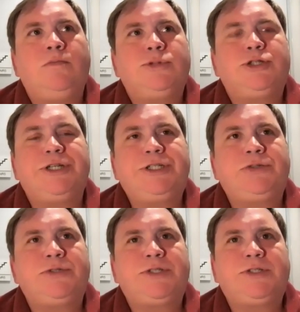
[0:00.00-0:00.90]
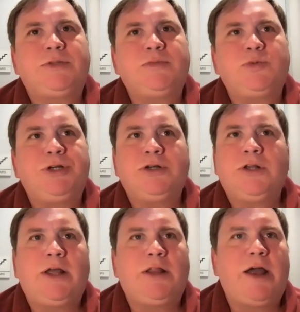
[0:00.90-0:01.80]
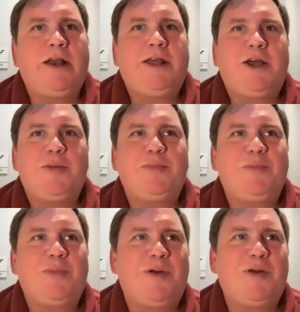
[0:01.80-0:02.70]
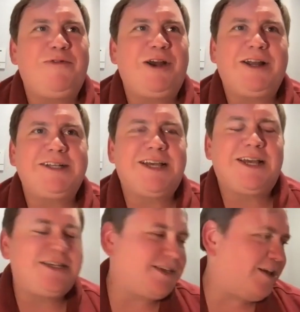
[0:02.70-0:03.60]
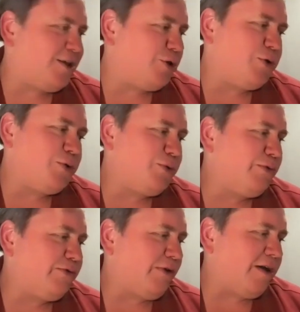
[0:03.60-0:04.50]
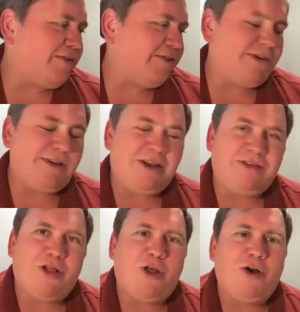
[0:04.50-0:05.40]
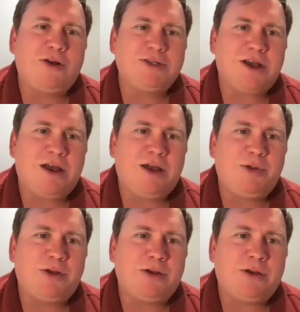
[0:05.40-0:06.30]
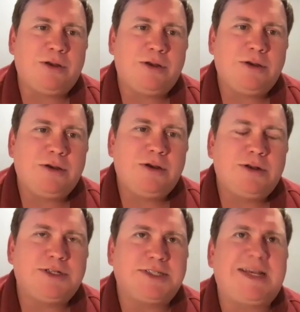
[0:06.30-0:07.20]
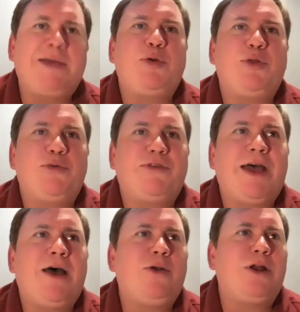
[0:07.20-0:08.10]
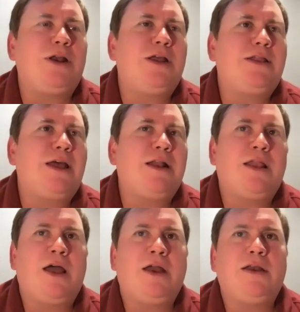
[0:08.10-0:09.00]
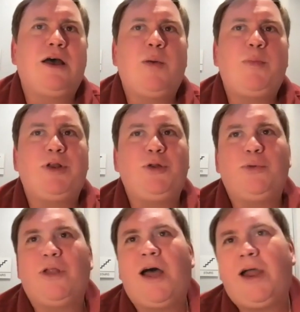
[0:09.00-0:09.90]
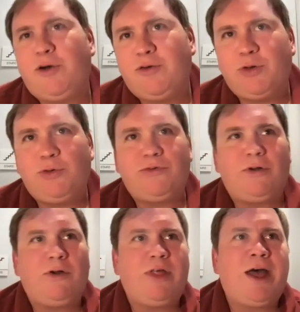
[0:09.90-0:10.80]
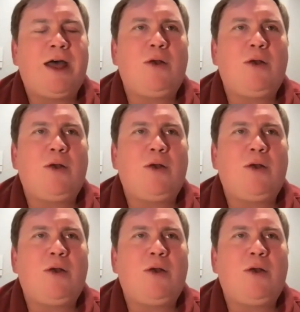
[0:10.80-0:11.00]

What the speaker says: Traditional systems, when you're like lining up various SKUs, obviously it takes a long time to sample those out and get that lined up and do line reviews and all that.